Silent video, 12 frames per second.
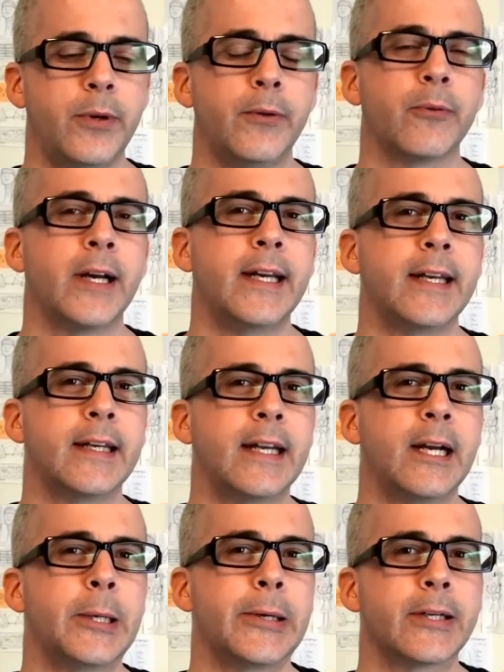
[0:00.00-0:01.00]
write
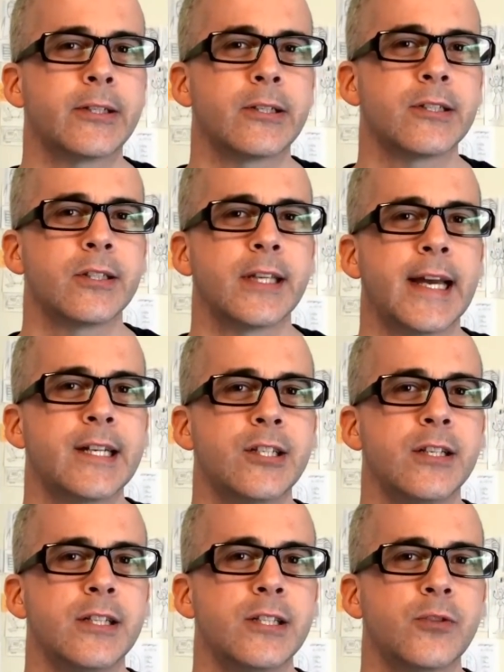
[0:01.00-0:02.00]
character
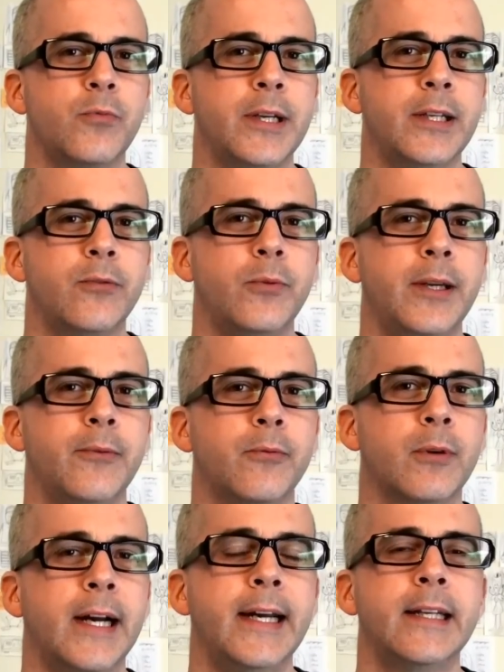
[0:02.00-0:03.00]
sketches, when we
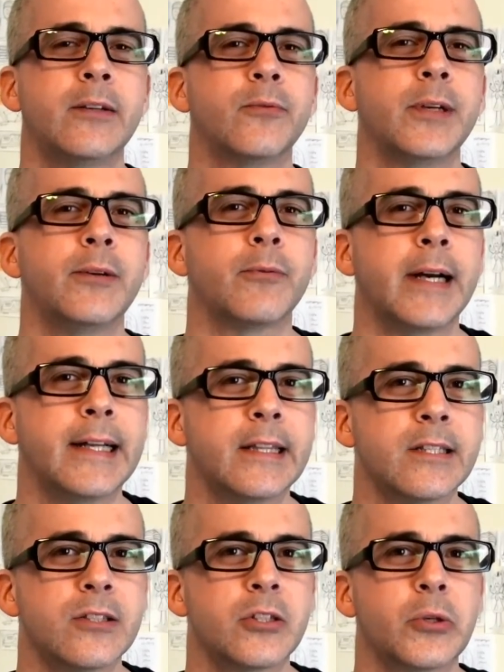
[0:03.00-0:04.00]
write and rewrite
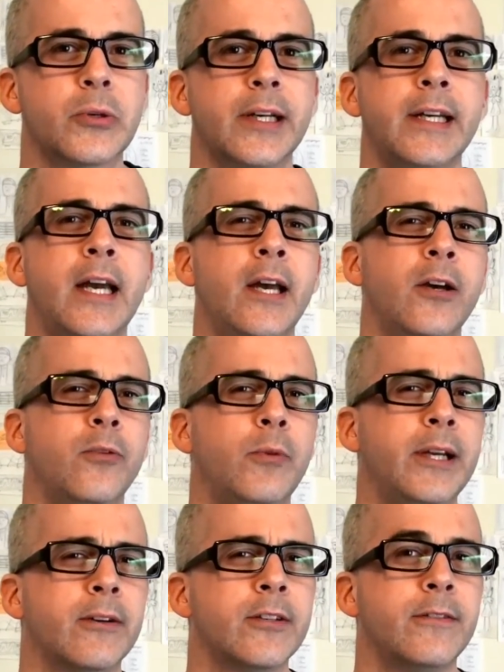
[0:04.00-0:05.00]
the story,
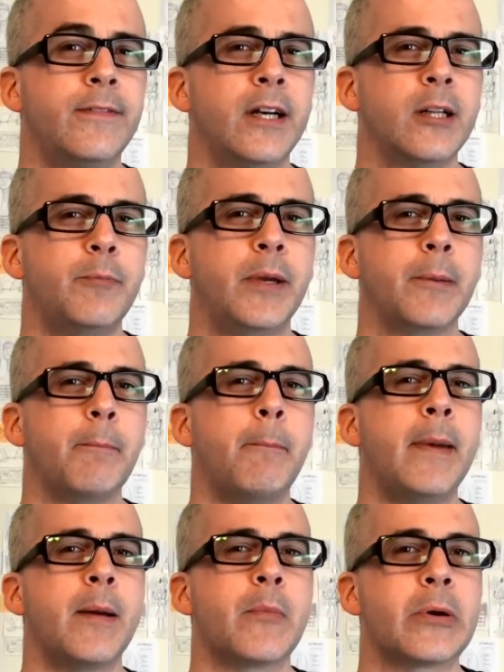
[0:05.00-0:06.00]
we are developing
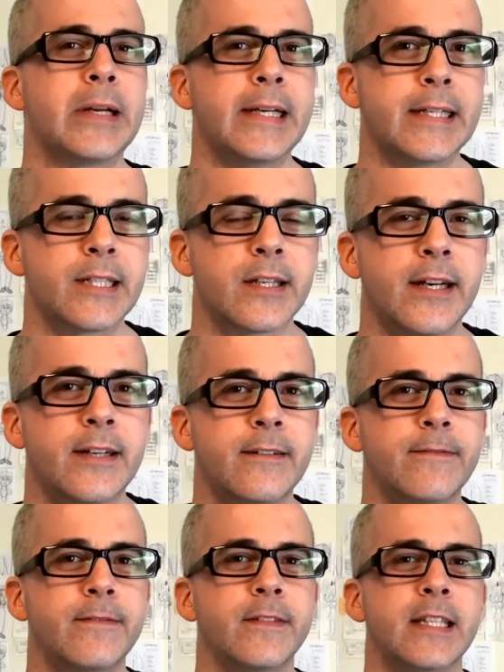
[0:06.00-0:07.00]
memories
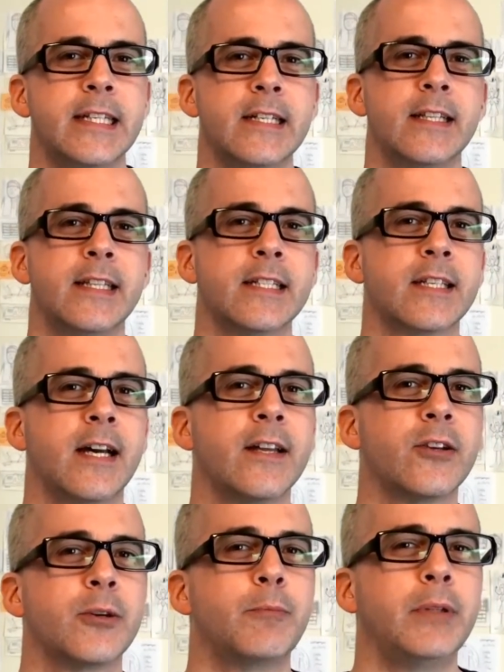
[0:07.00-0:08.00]
of this
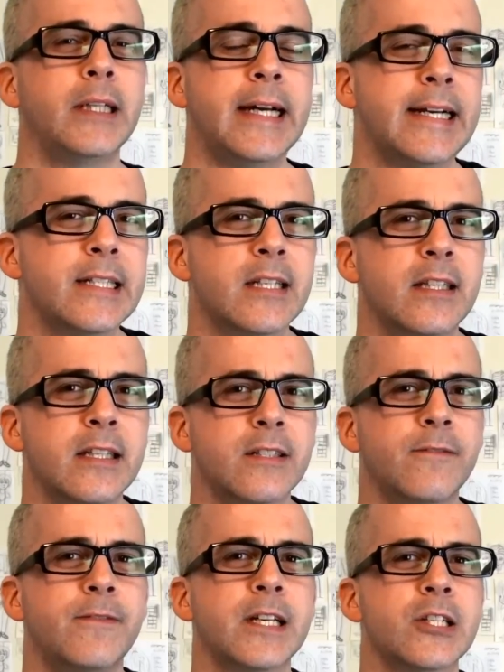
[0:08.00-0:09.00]
other place,
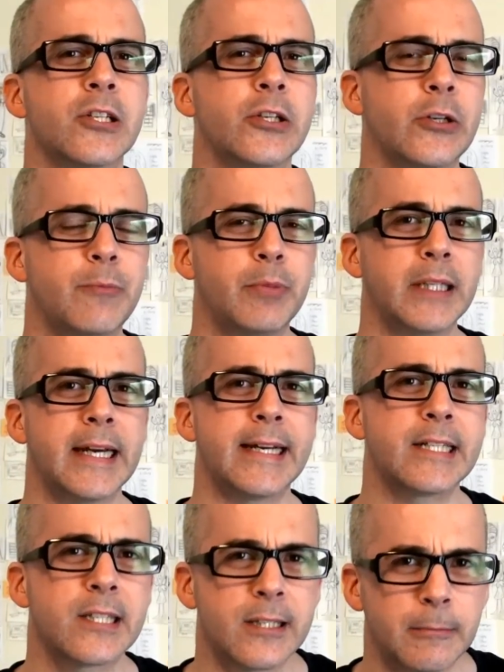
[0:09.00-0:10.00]
this fictional
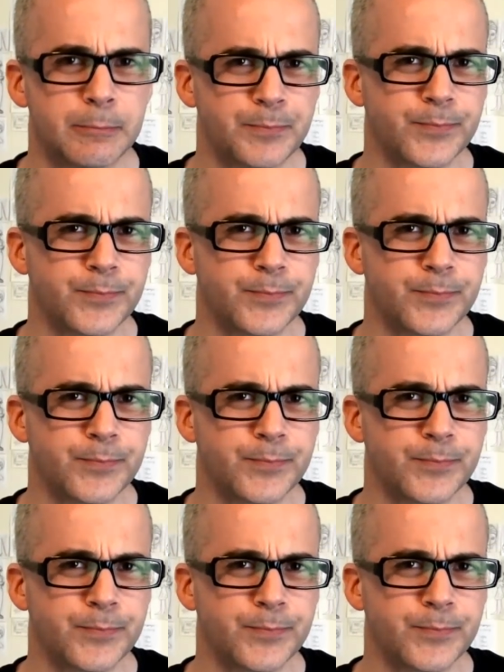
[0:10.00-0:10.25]
place.